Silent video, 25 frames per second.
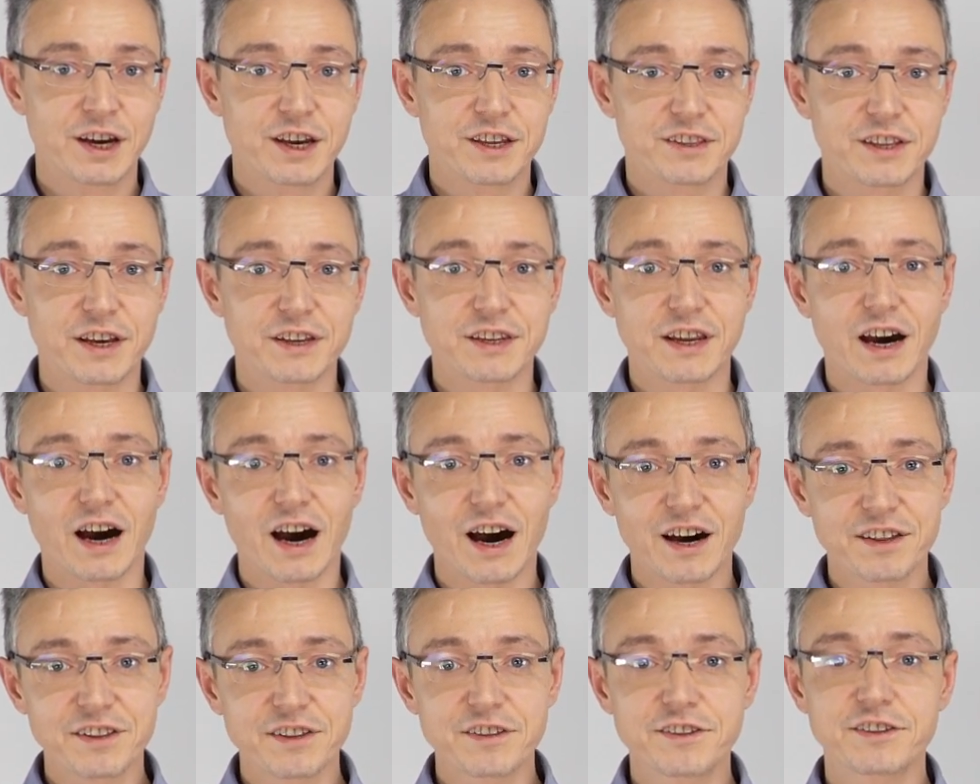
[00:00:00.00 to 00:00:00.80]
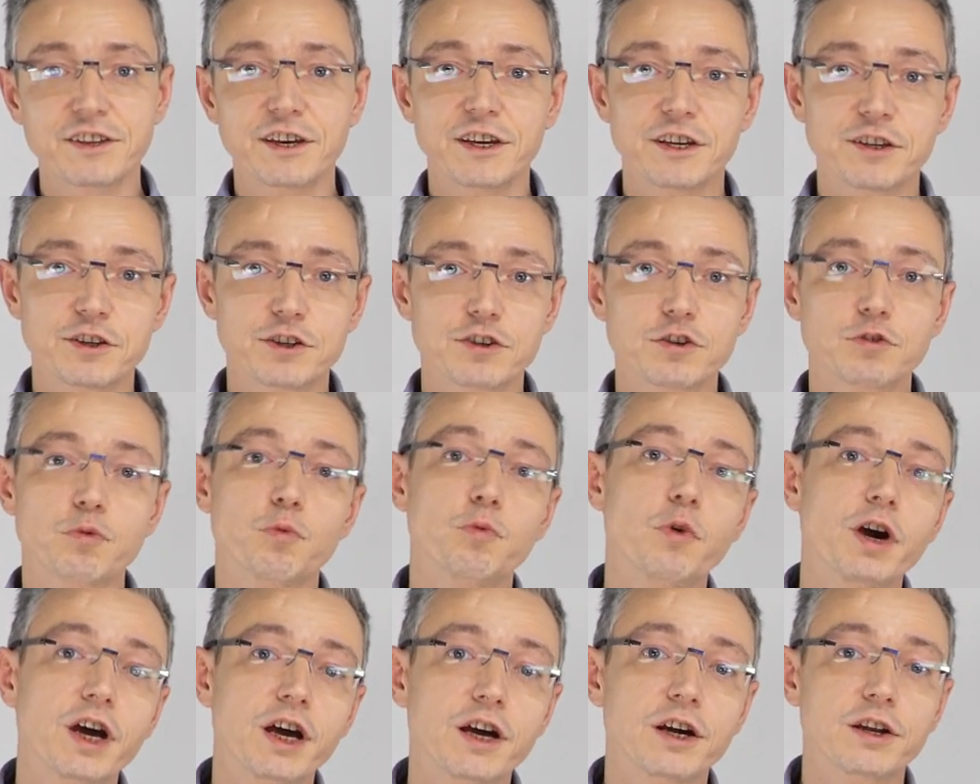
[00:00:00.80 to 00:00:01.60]
Then other things
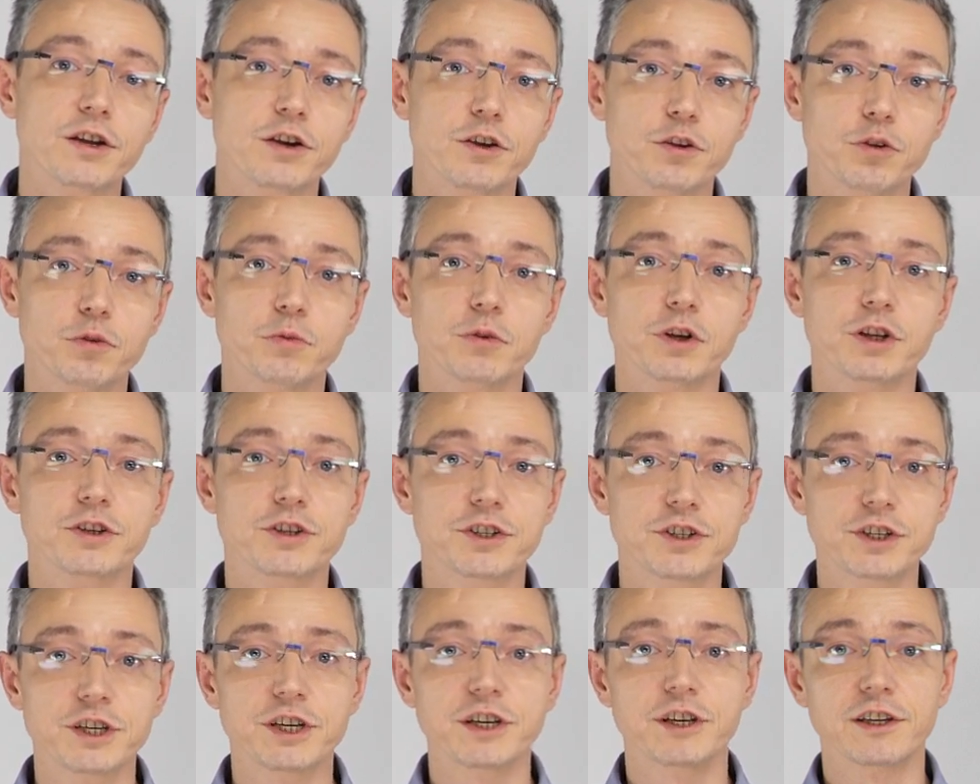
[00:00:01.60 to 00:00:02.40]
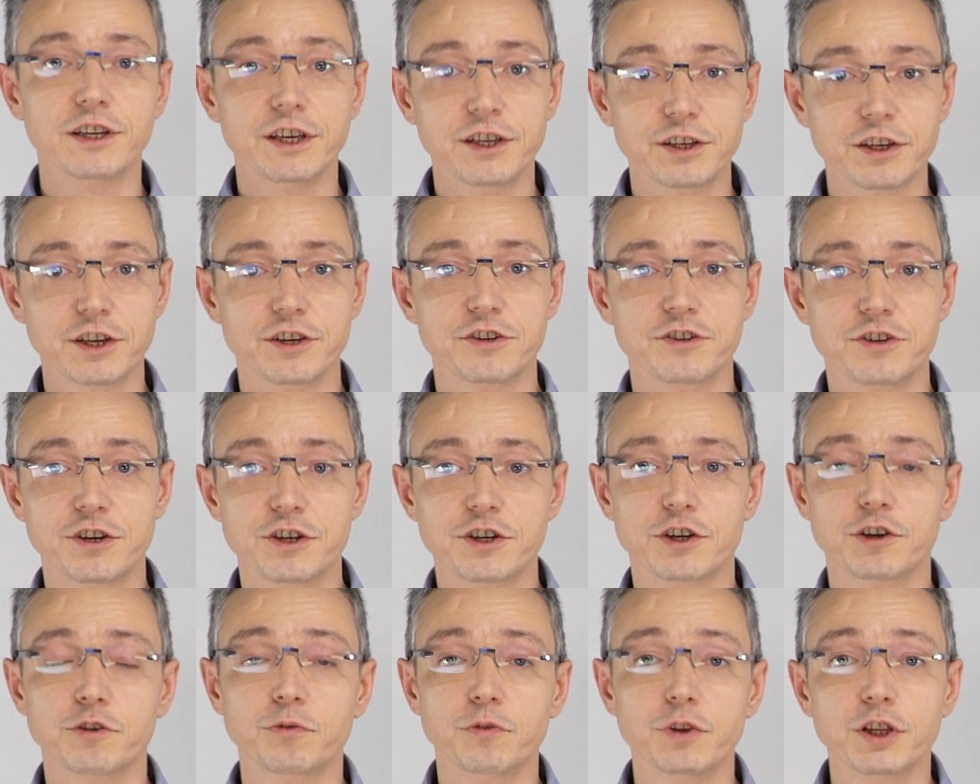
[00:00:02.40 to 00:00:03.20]
where you will see linkage
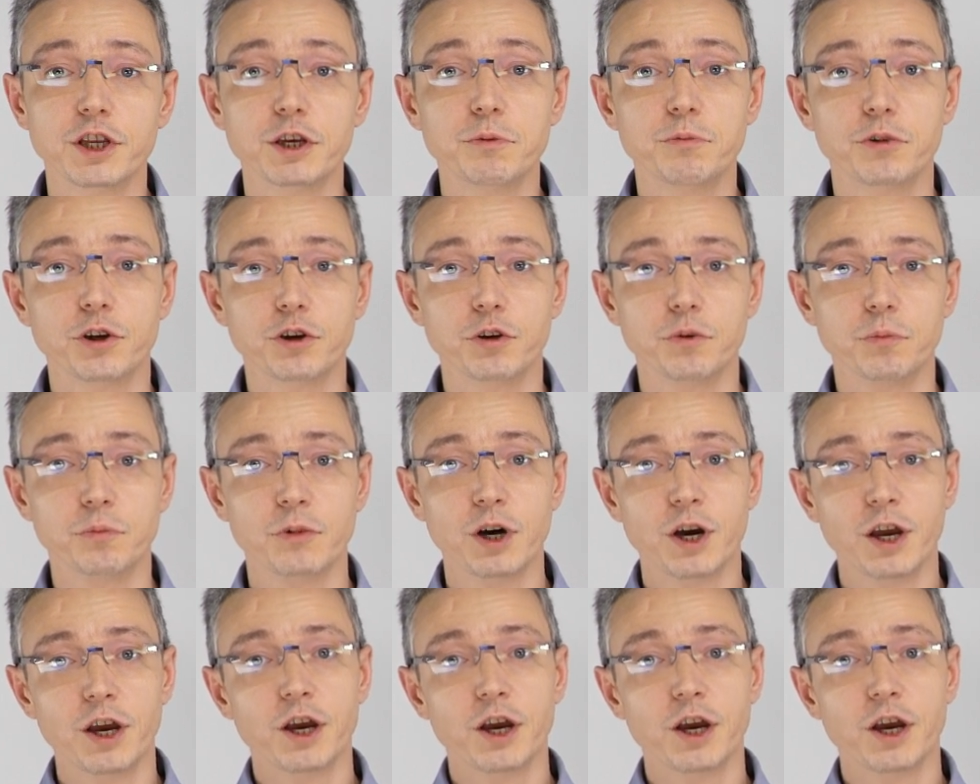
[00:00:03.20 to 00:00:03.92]
disequilibrium